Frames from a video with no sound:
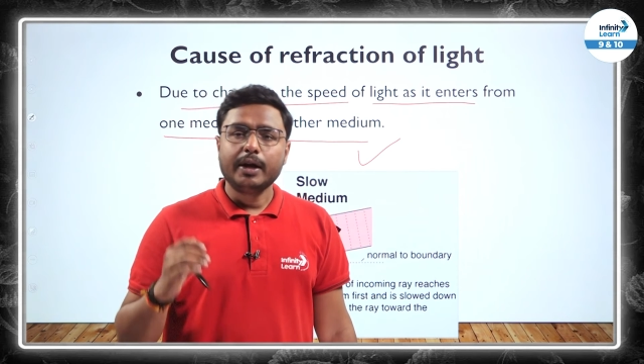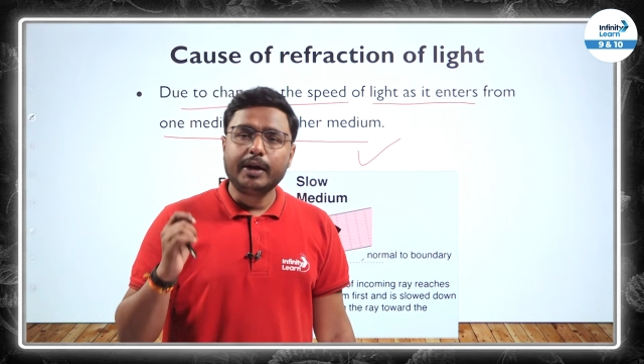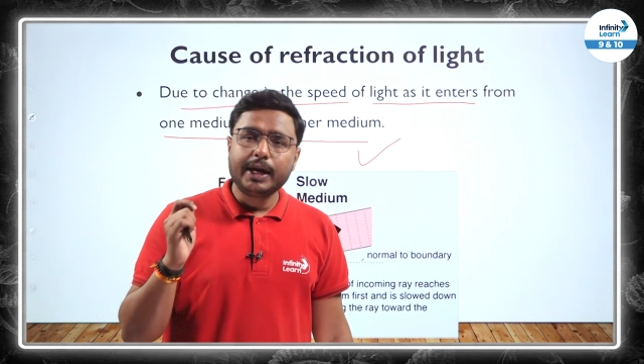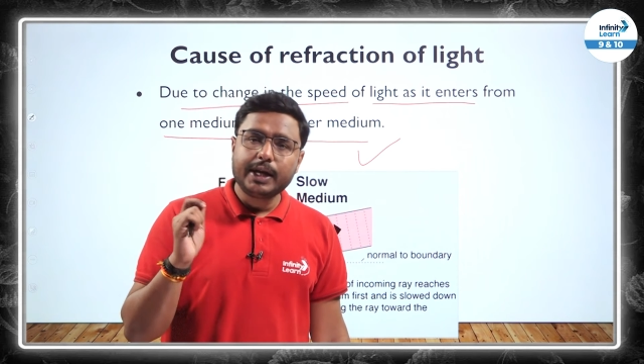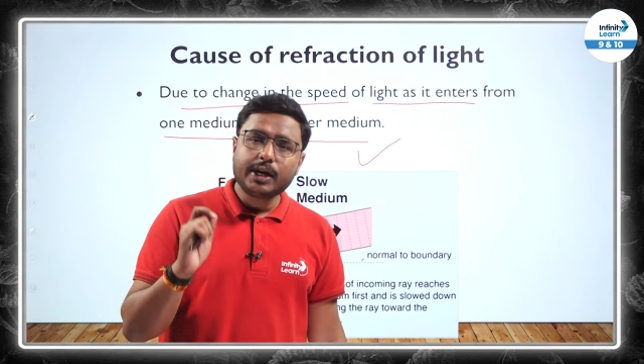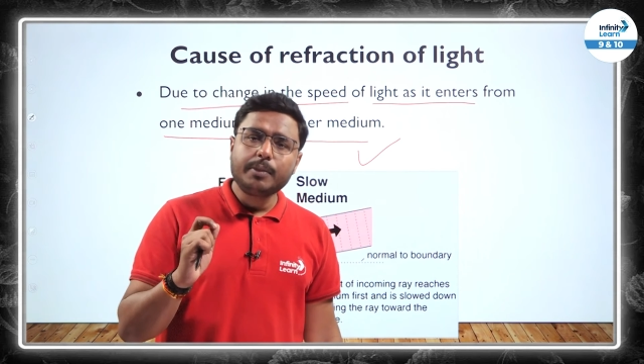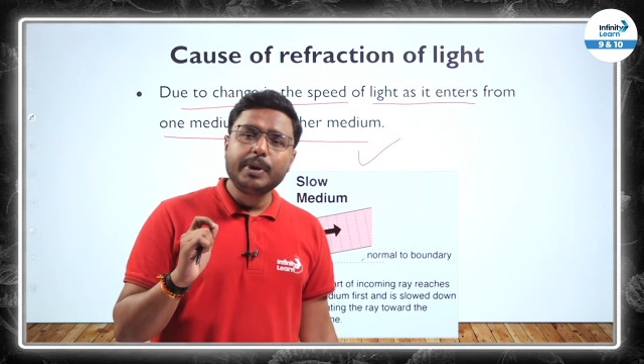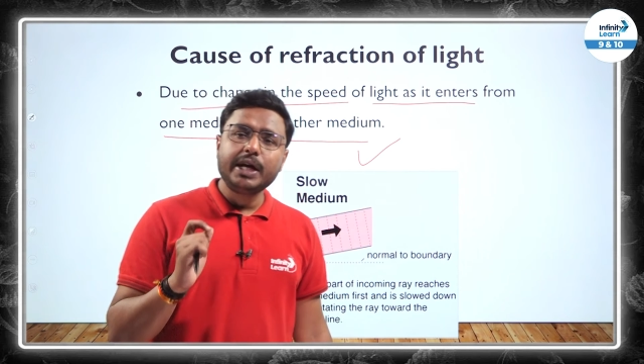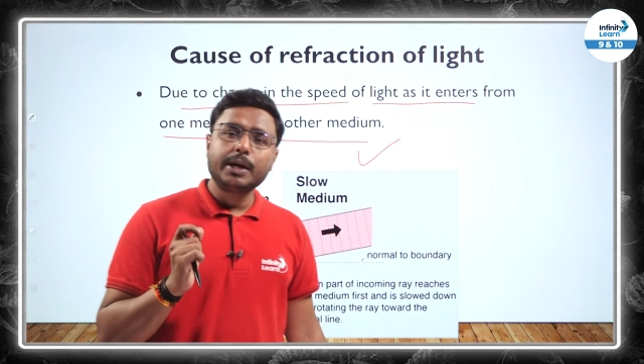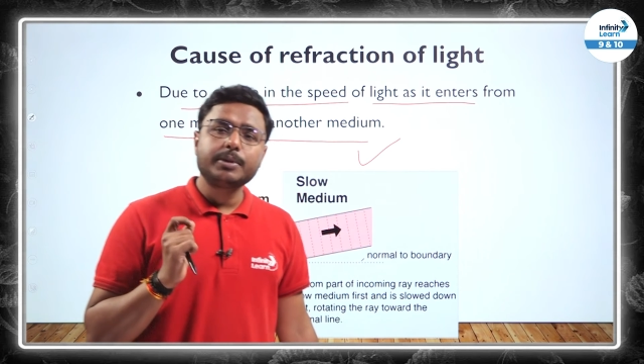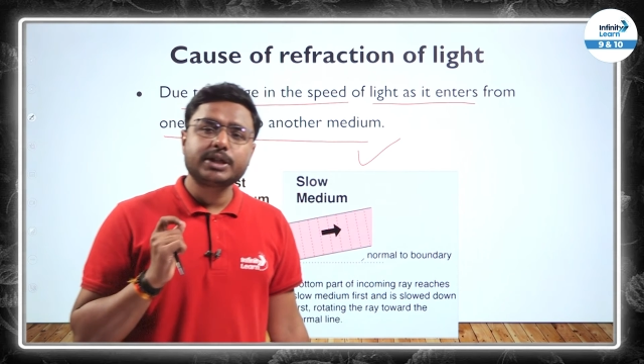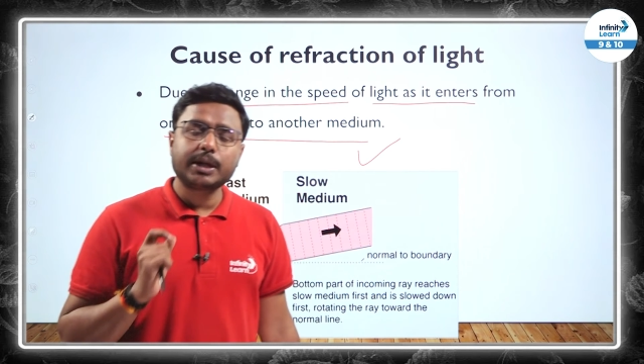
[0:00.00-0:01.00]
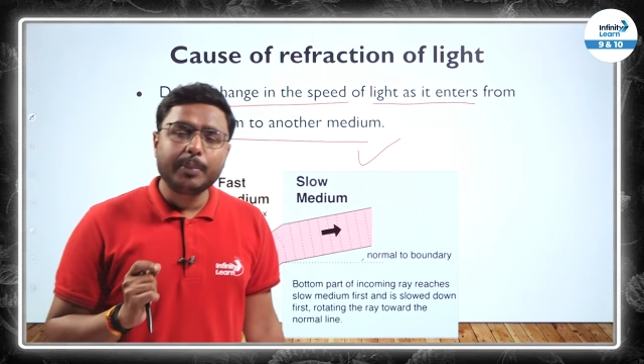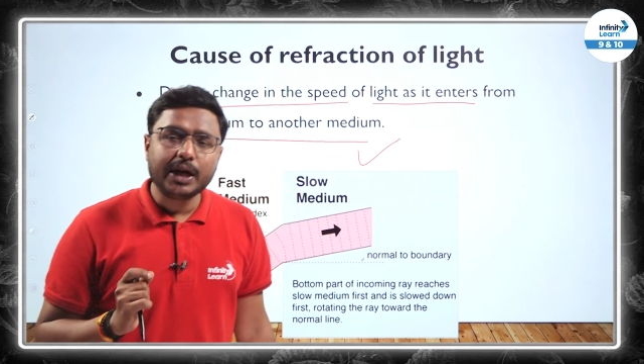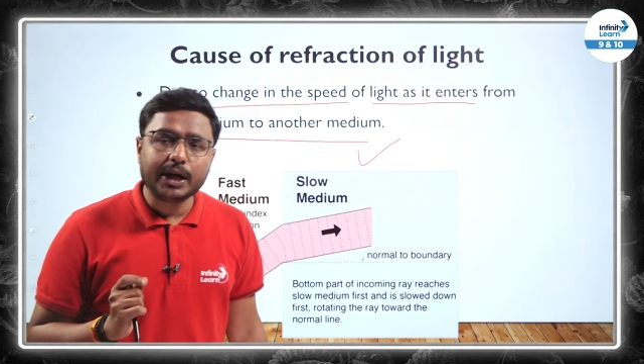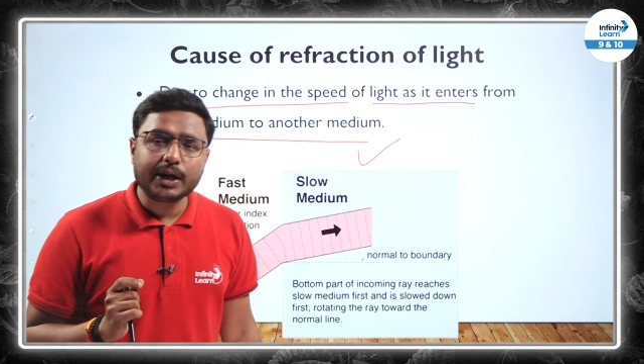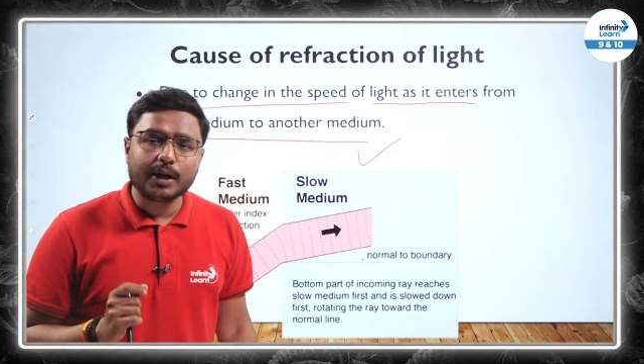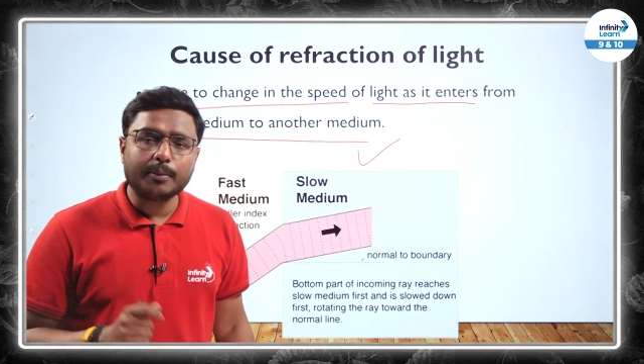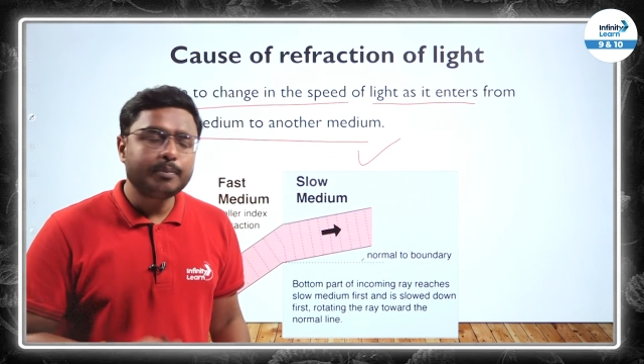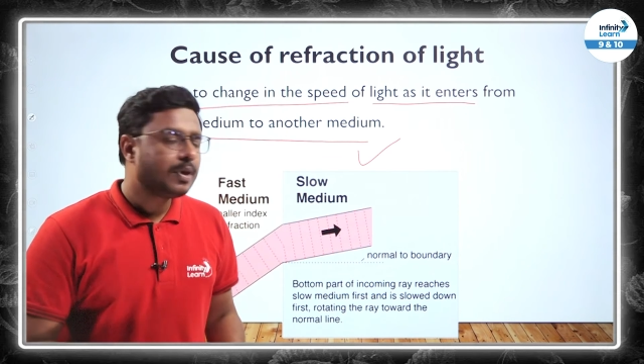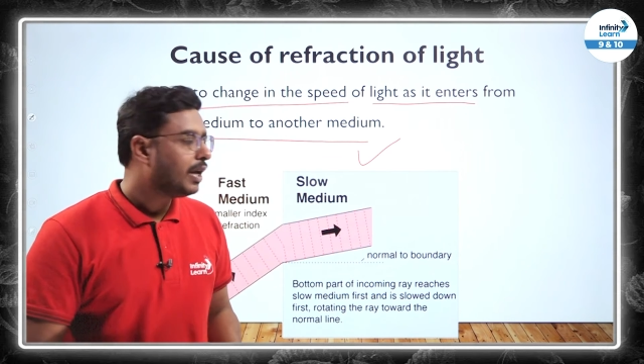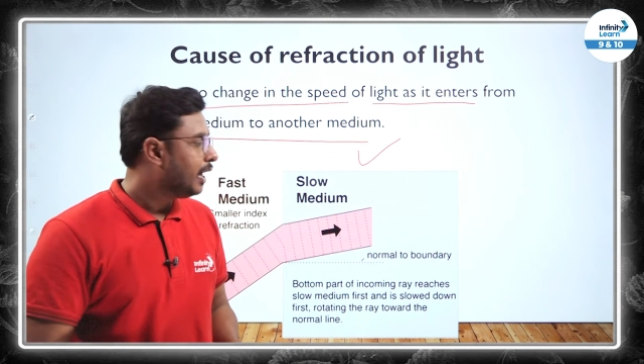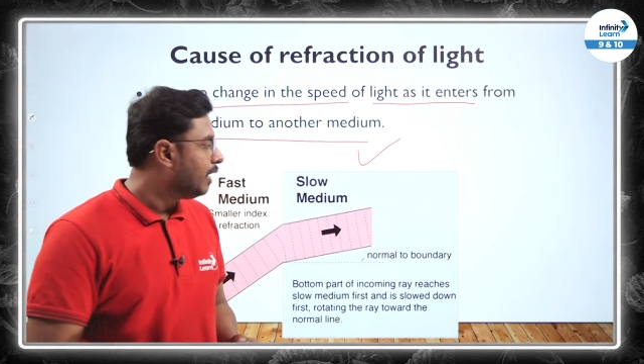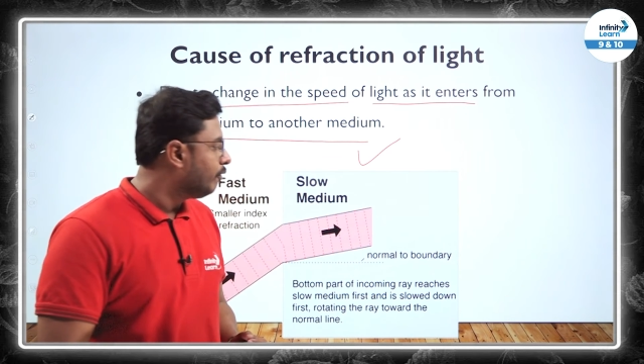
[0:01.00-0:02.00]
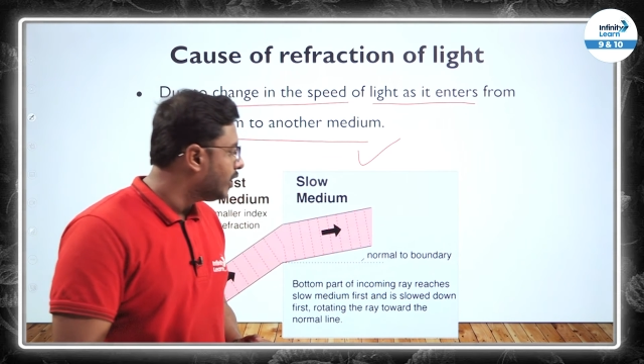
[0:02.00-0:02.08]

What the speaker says: Rarer medium is the medium in